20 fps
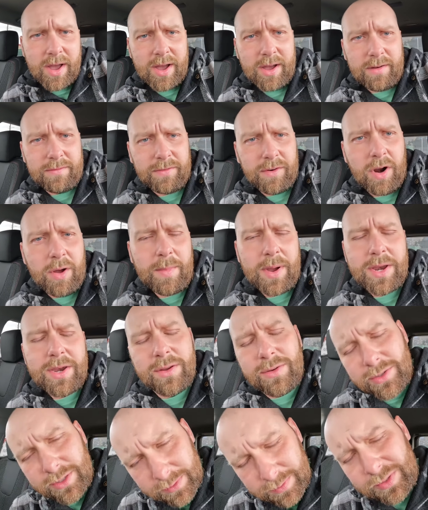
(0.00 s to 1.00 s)
uh, for all my
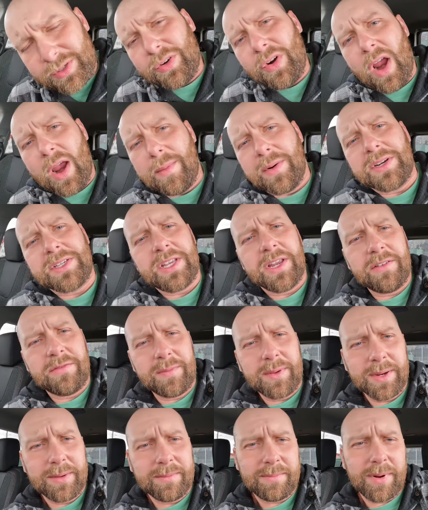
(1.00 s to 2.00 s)
new subscribers that have
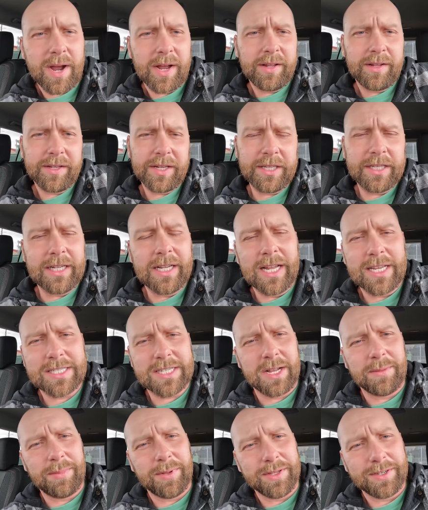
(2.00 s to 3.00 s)
been piling in the last
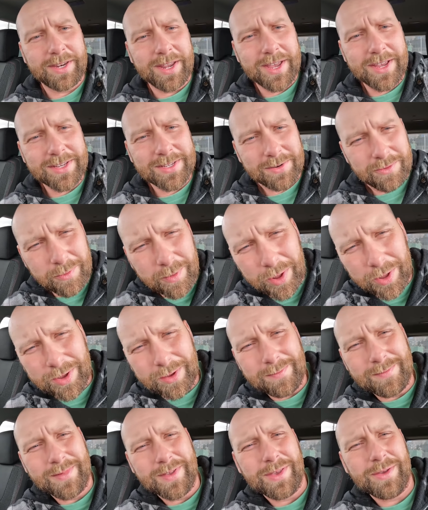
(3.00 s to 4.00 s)
couple of days,
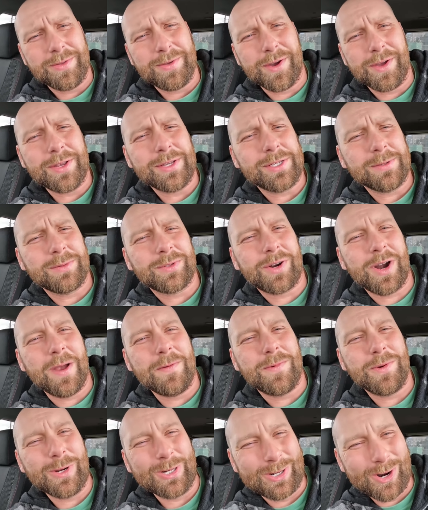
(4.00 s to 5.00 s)
welcome. You thought you
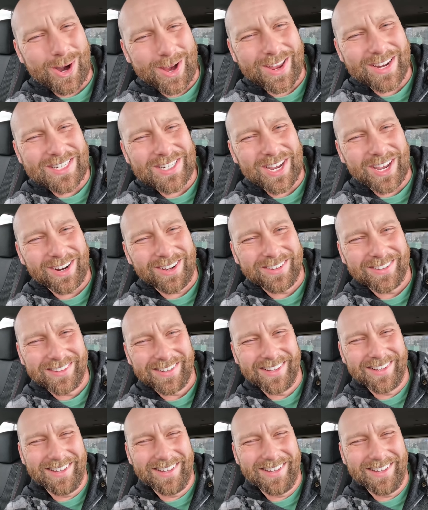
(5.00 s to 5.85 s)
subscribed to a trucking channel.